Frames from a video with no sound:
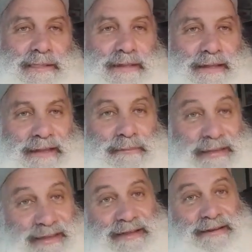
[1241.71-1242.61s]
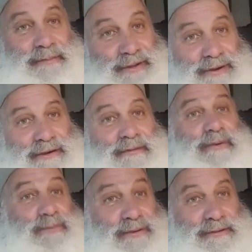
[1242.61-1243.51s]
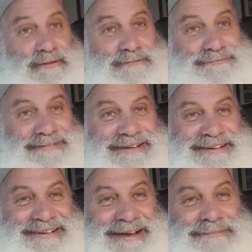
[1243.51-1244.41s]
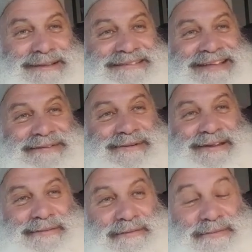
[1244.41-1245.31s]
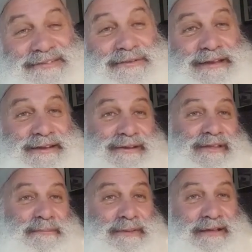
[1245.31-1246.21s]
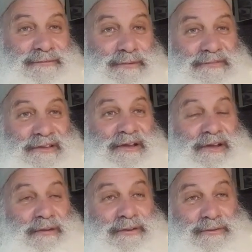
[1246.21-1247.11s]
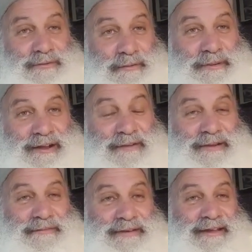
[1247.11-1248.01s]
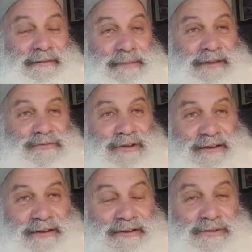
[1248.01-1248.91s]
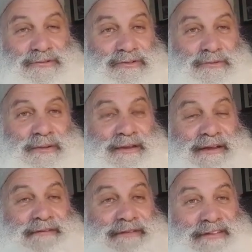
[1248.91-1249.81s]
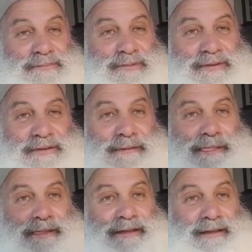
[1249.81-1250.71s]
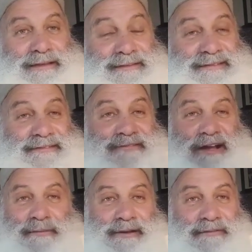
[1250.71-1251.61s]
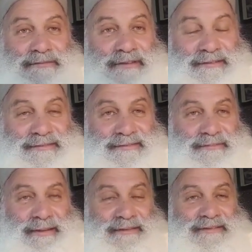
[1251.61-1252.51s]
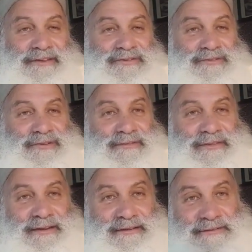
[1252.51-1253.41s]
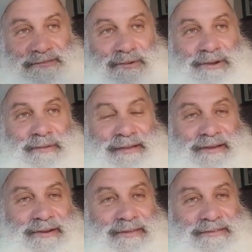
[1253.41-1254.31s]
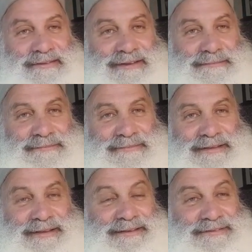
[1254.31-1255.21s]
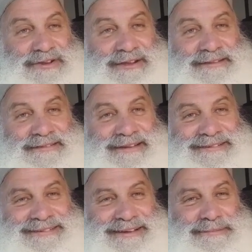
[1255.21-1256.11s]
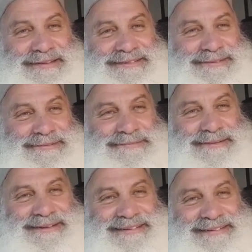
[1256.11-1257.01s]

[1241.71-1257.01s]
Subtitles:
And we can, and we are, and we will. God bless. Have a great week. We'll see you again on all the platforms. We do Rabbi Nachman every day on Patreon and on YouTube, Facebook, Insight Timer. I have dozens of meditations over there, and there's more coming out all the time. Check us out. God bless you. Bye.